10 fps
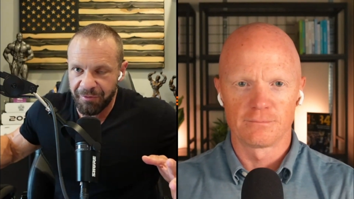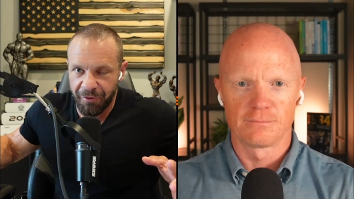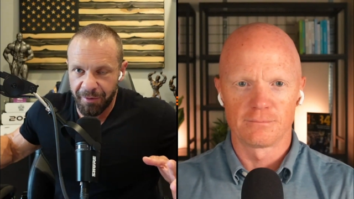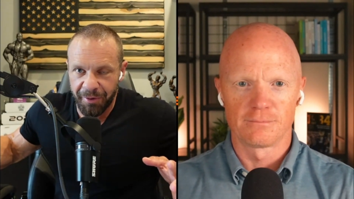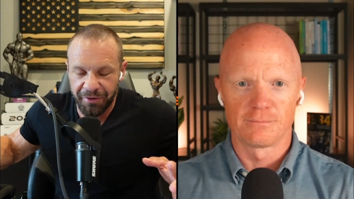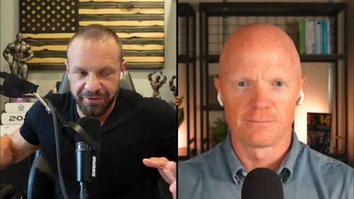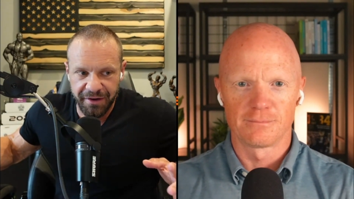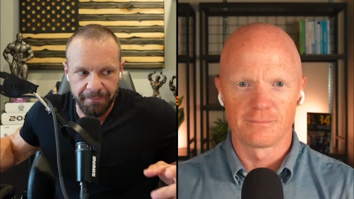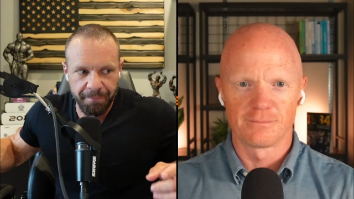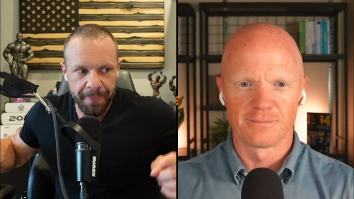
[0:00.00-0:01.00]
Speaker 1: before I posted
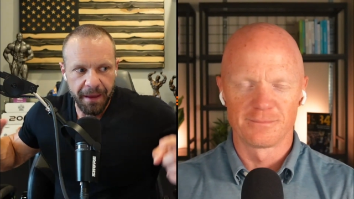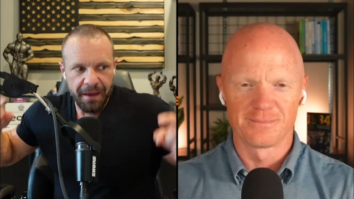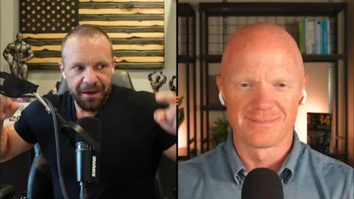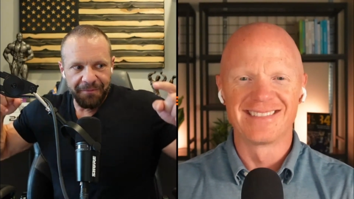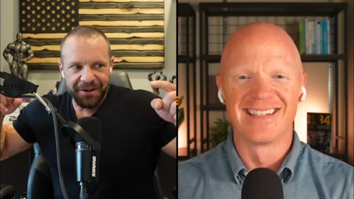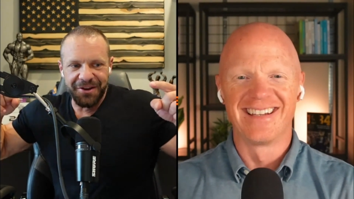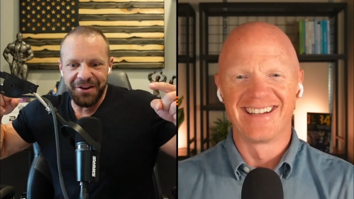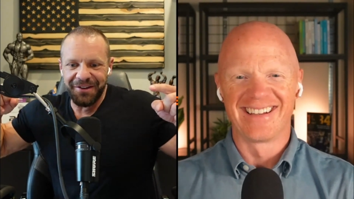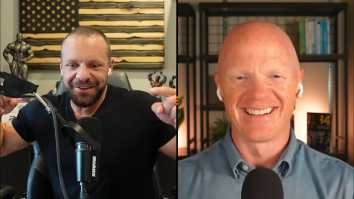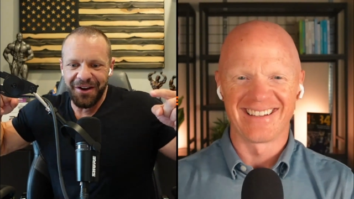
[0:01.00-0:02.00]
it. But you,
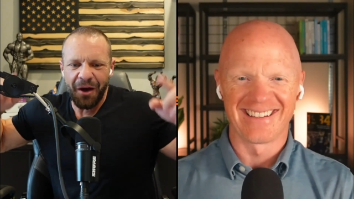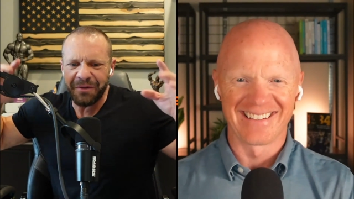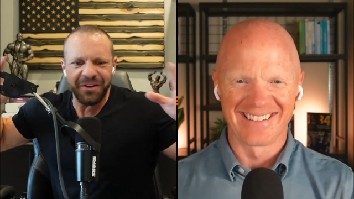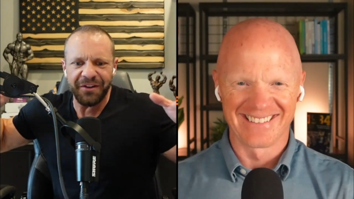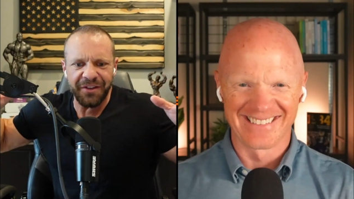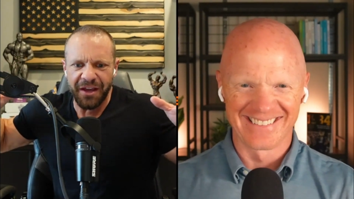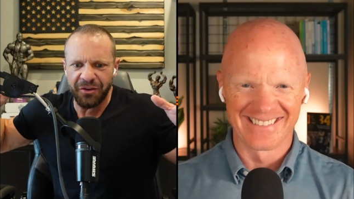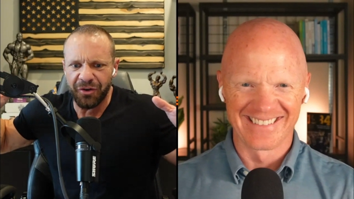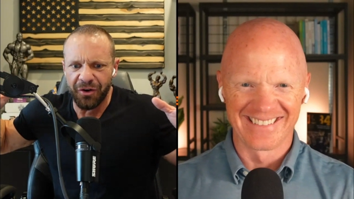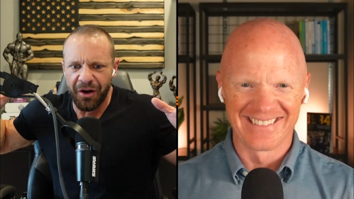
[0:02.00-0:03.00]
you know how it does that?
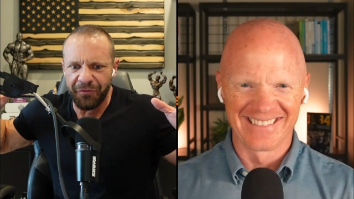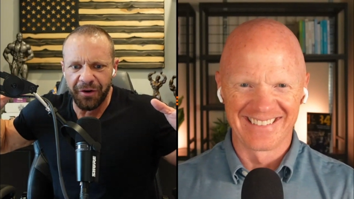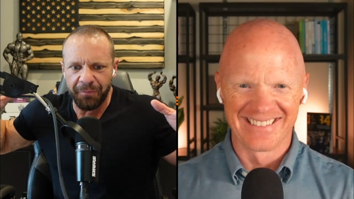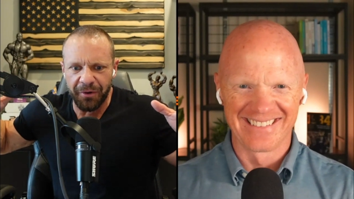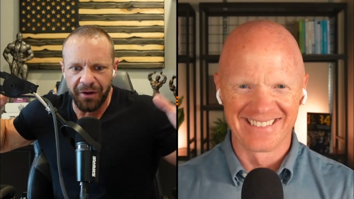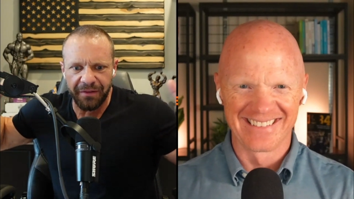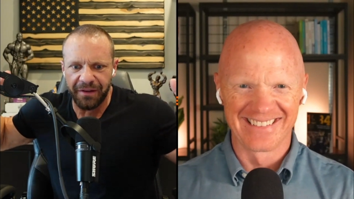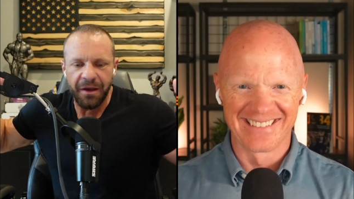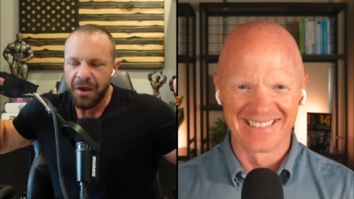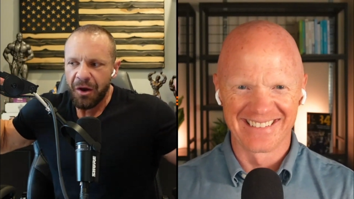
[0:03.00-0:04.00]
You turn off your computer and it's
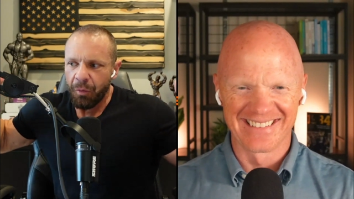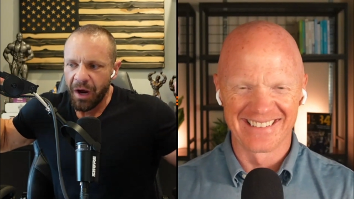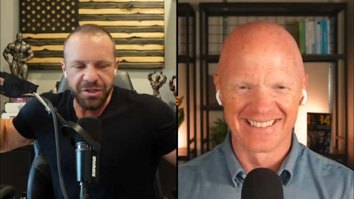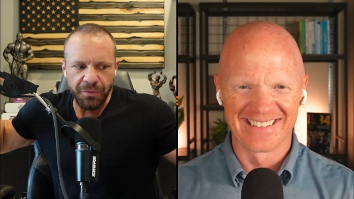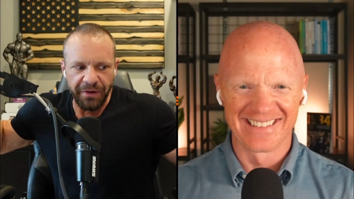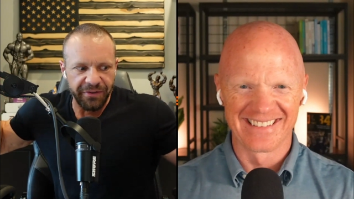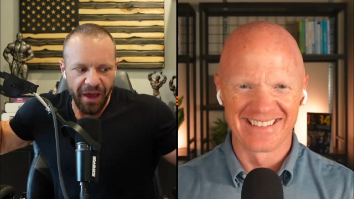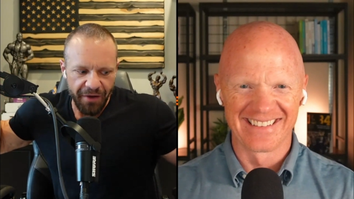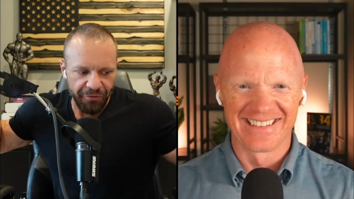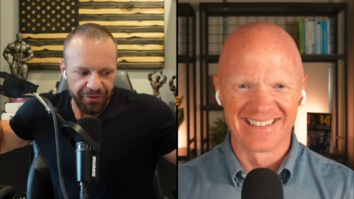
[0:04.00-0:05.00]
like, why'd you
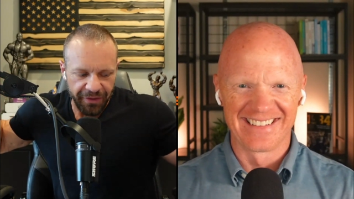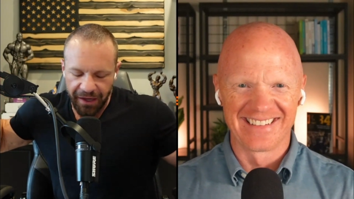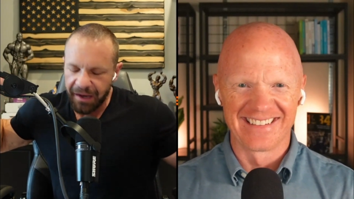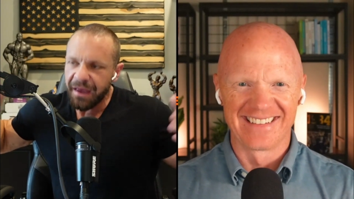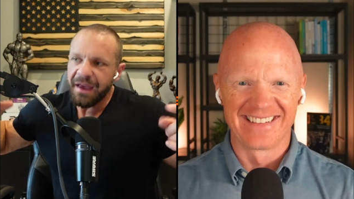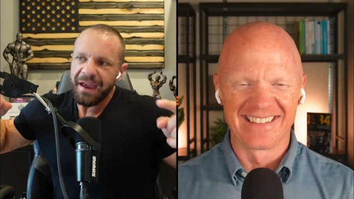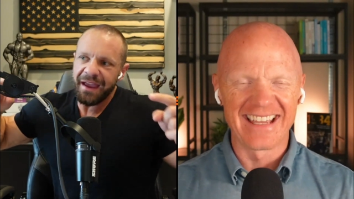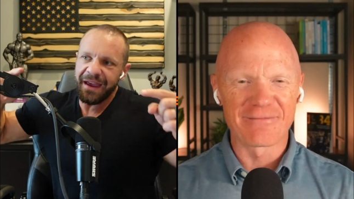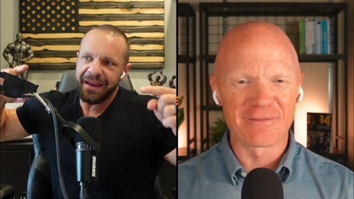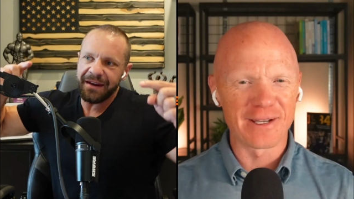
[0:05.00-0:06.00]
reset everything?
Speaker 2: Yeah,
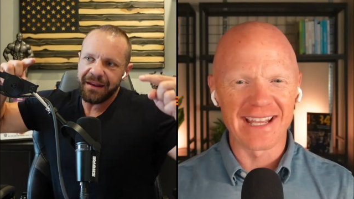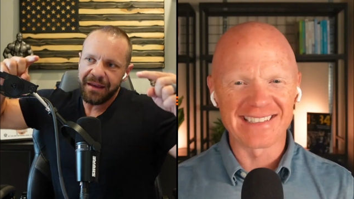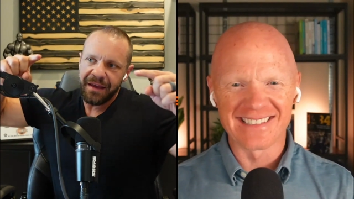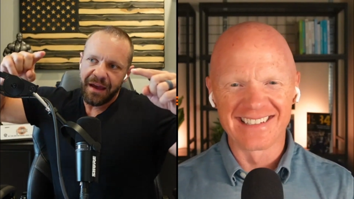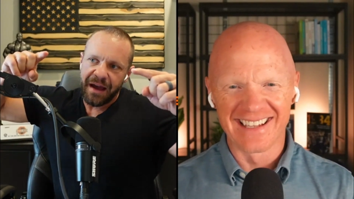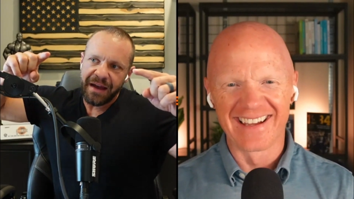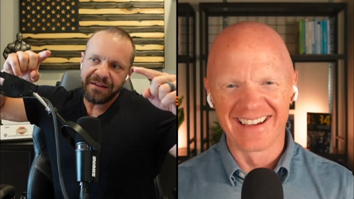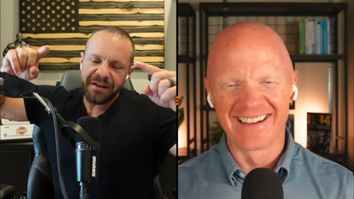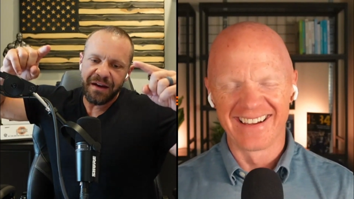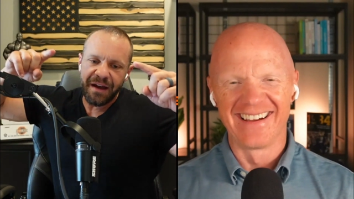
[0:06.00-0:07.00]
and it forgets it.
Speaker 1: Yeah. I
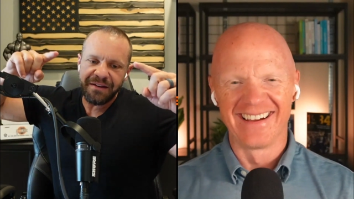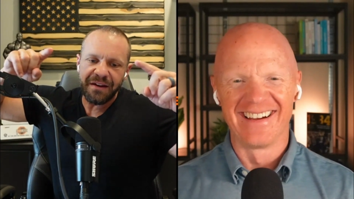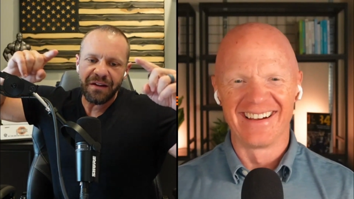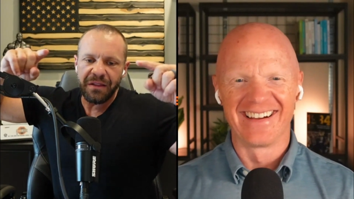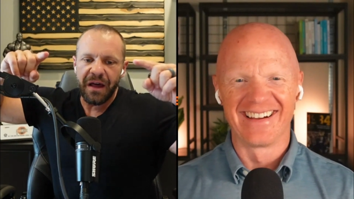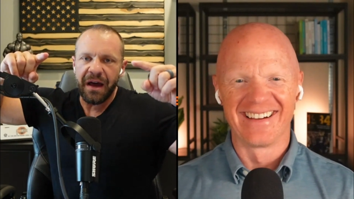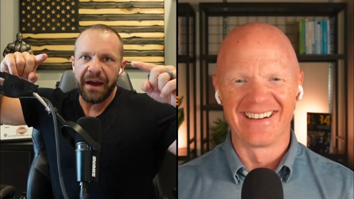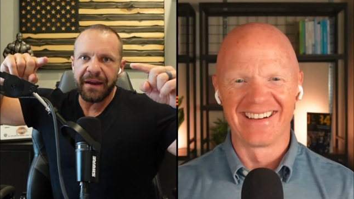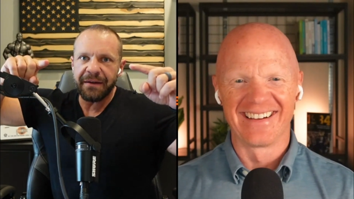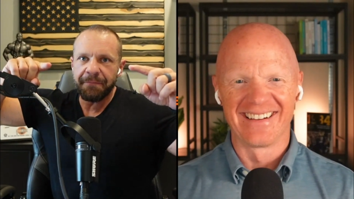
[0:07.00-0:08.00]
did a, I did a
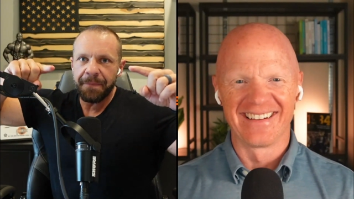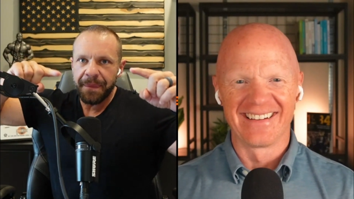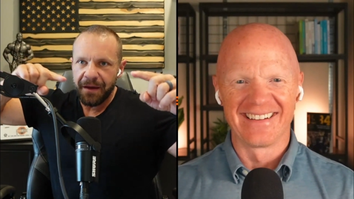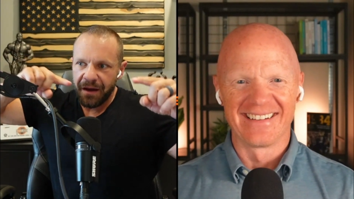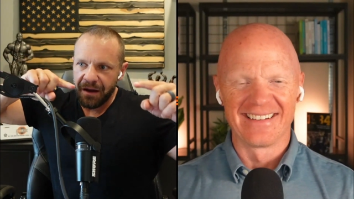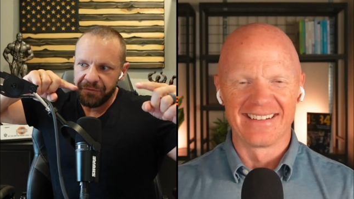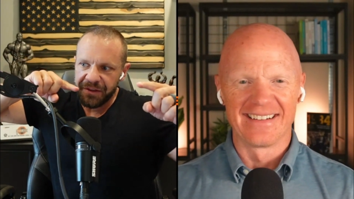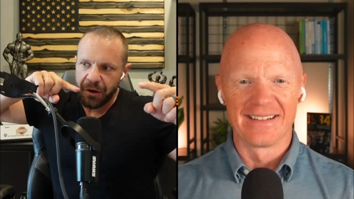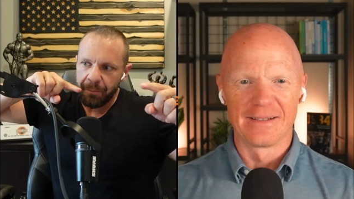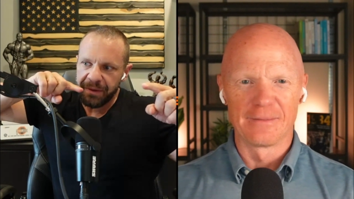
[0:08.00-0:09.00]
line of
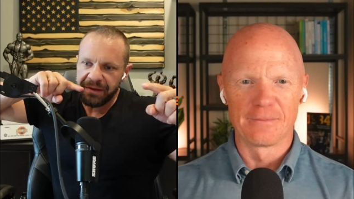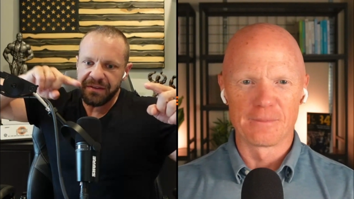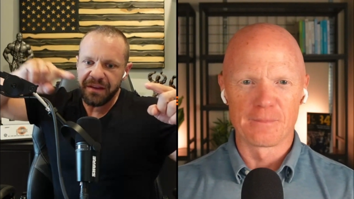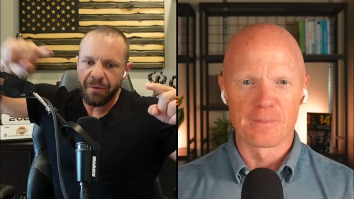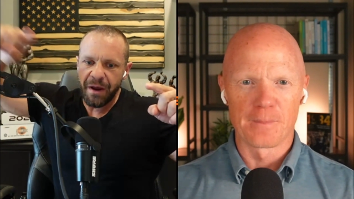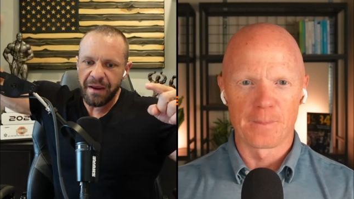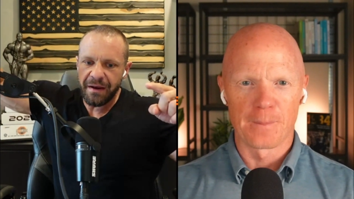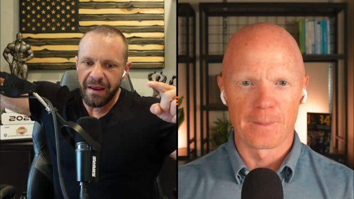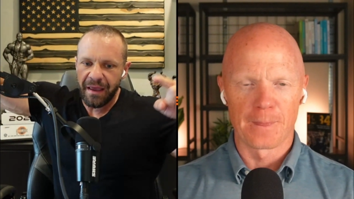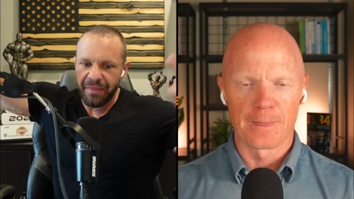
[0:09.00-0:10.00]
the obesity rate
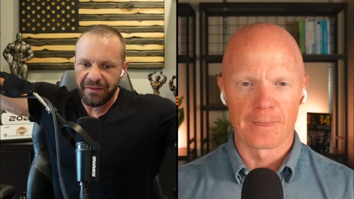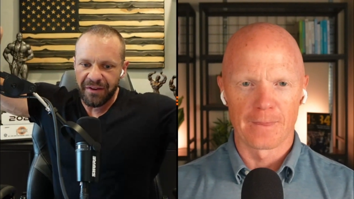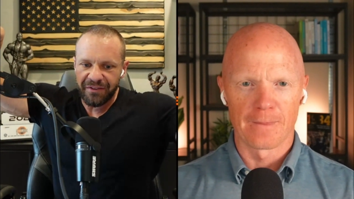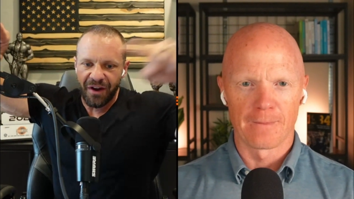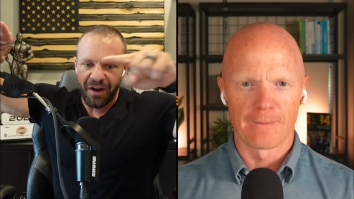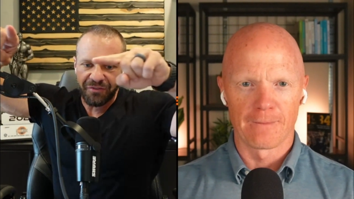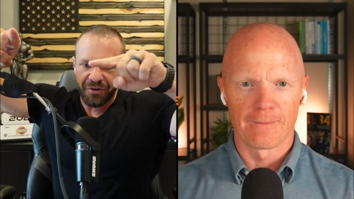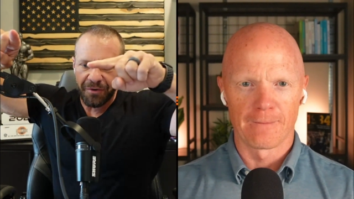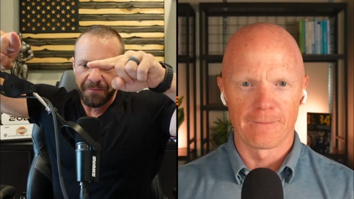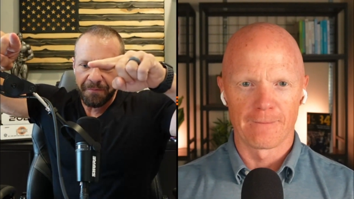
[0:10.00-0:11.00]
and the testosterone.